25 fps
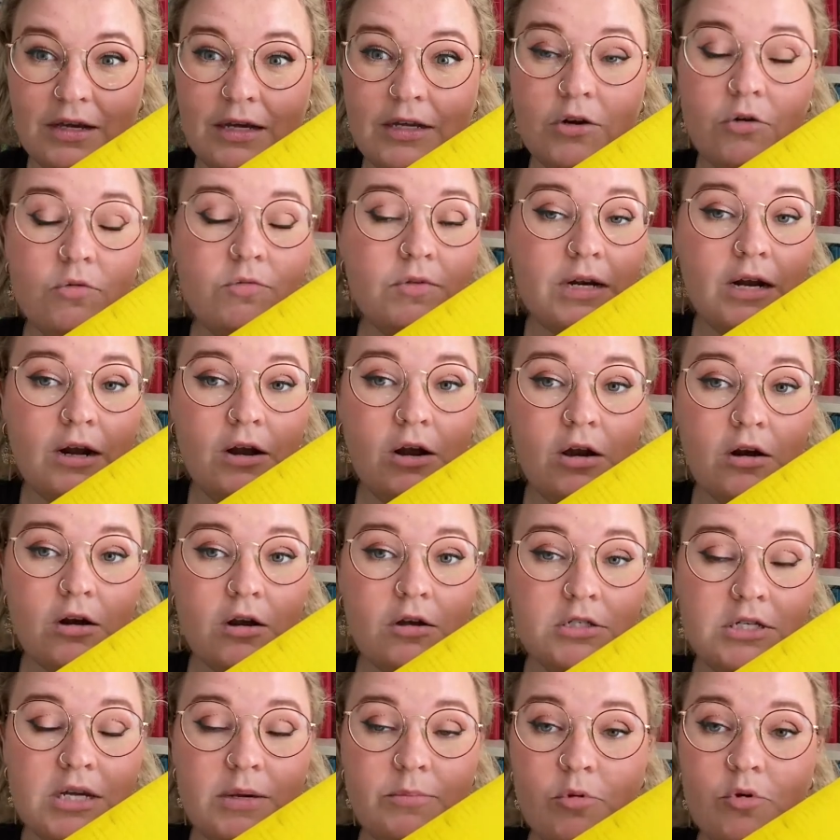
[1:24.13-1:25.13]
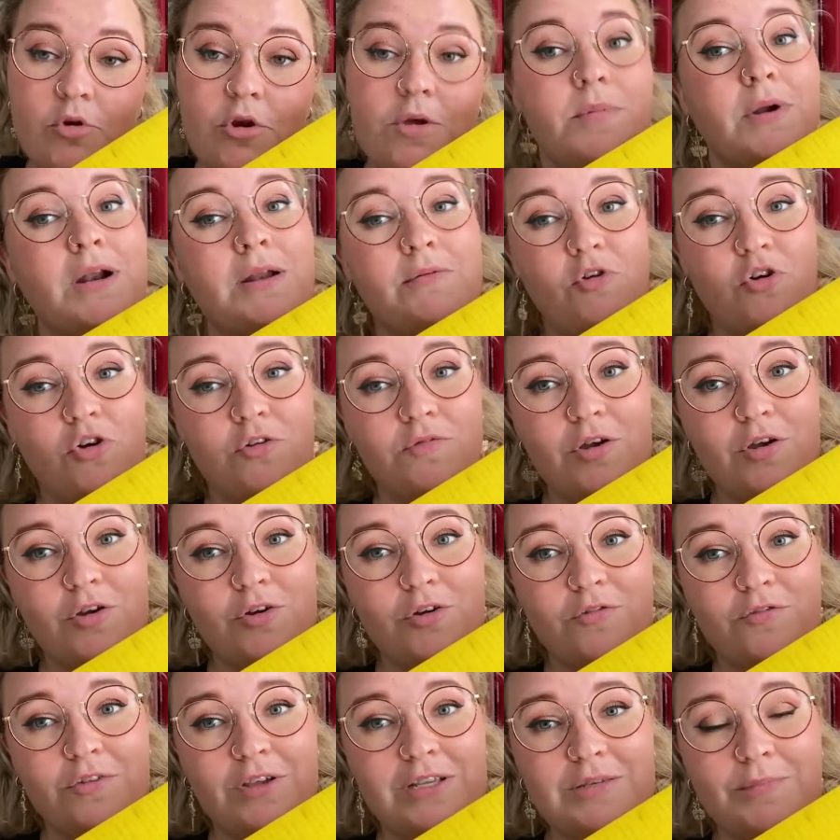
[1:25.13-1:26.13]
I don't read a lot of contemporary, but I've heard very
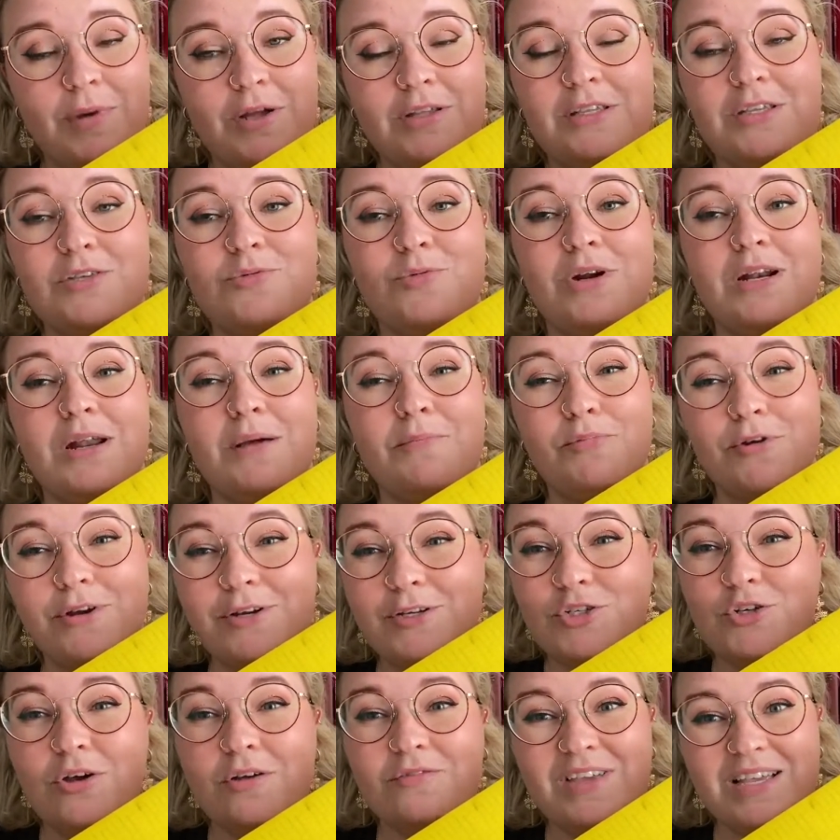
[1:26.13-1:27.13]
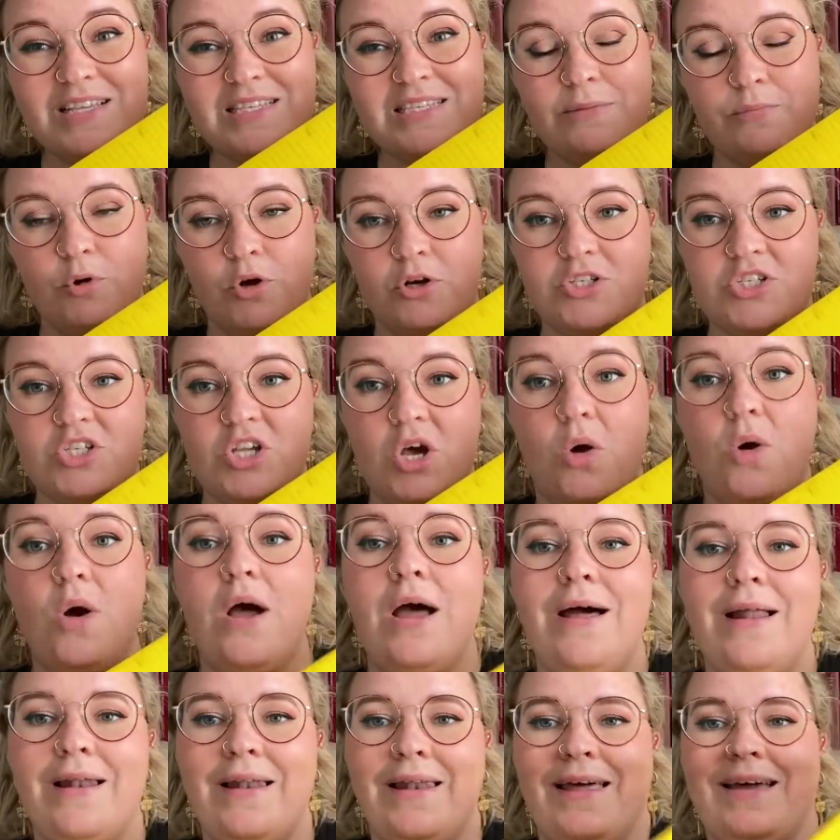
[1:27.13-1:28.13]
good things about this one. I'm pretty sure I've guessed the book. So
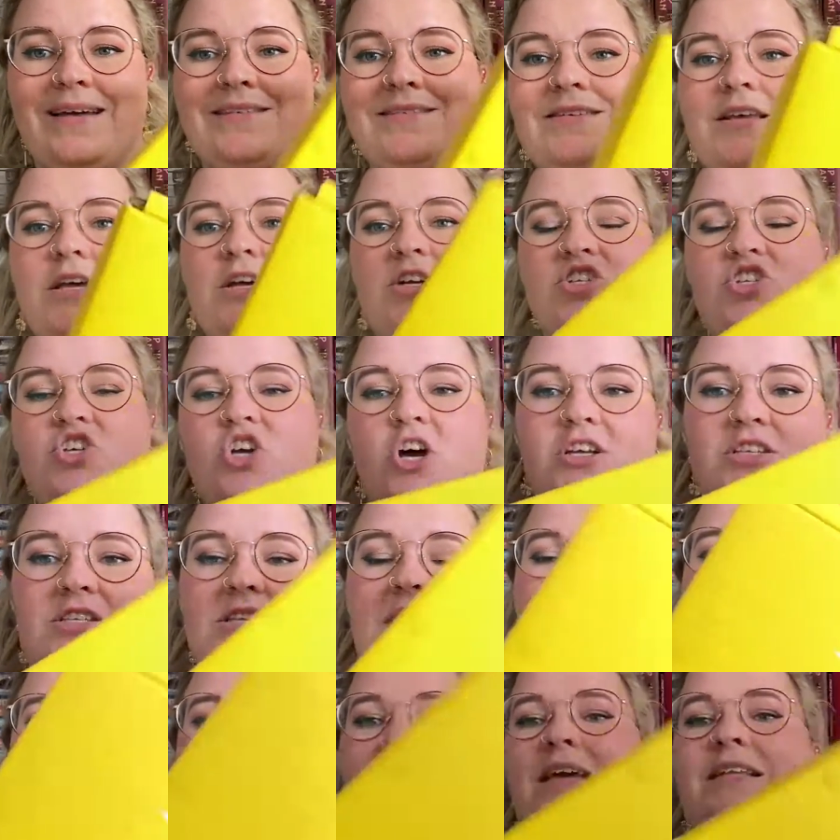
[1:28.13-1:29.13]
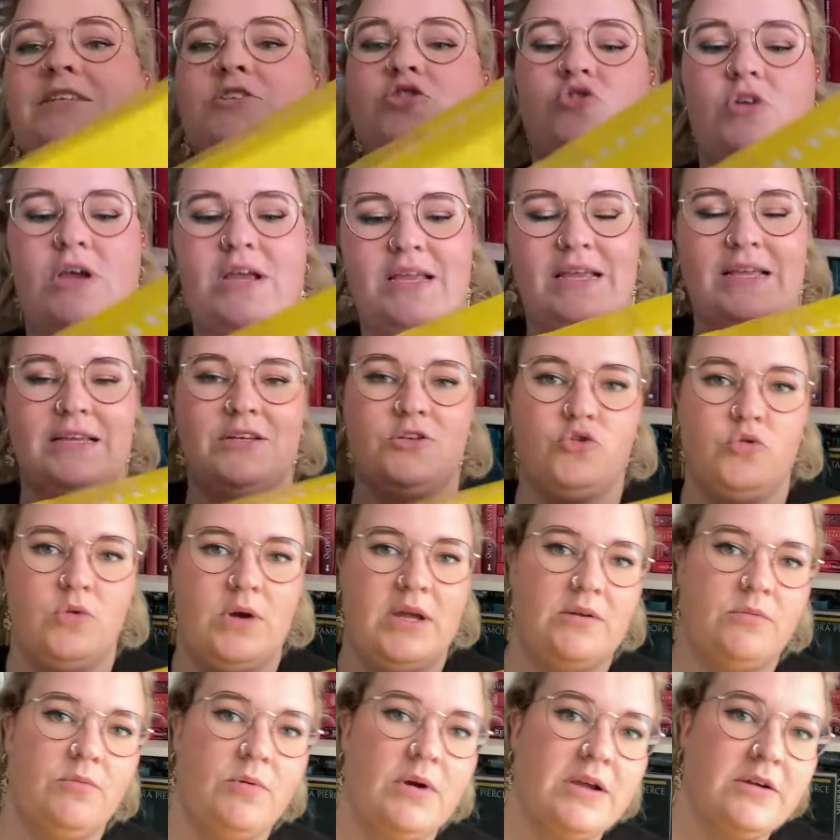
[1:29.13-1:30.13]
let's just get straight into
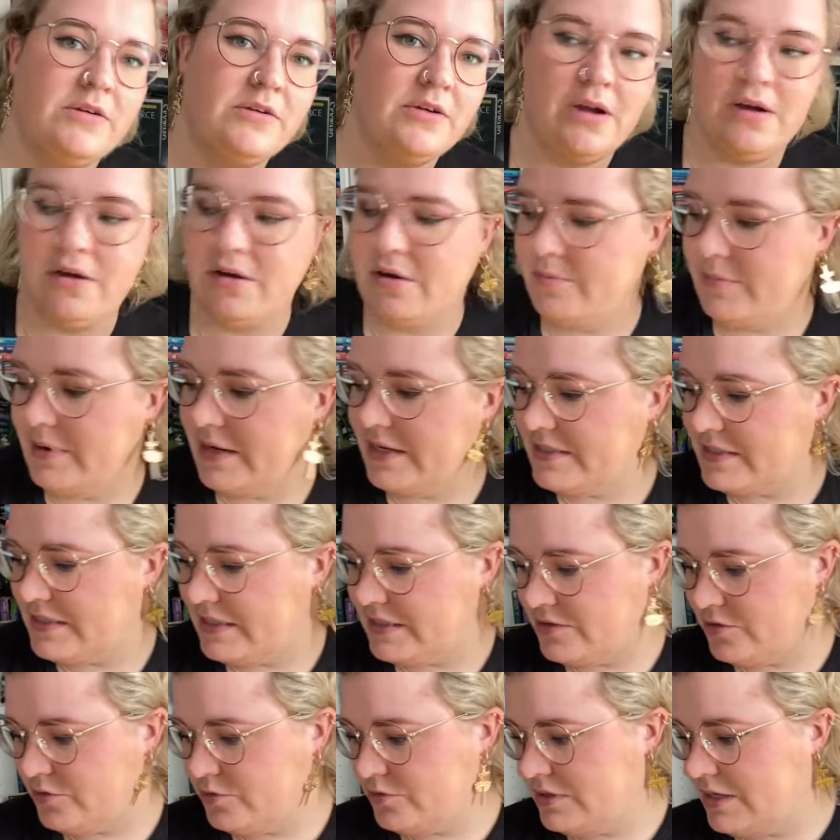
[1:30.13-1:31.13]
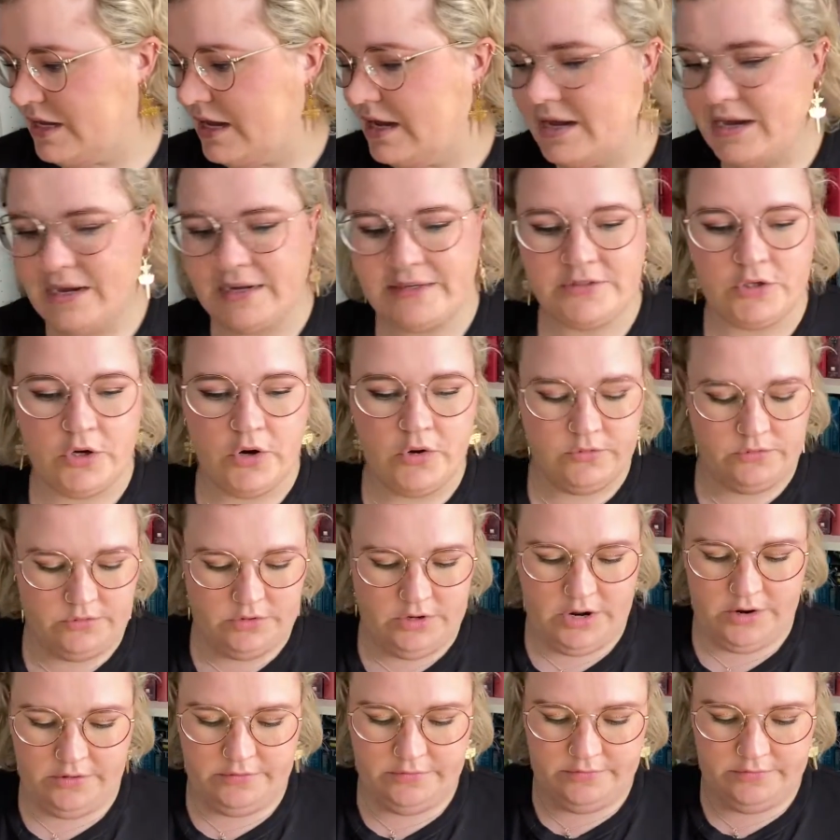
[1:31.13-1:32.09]
it. Where are my scissors? I don't know.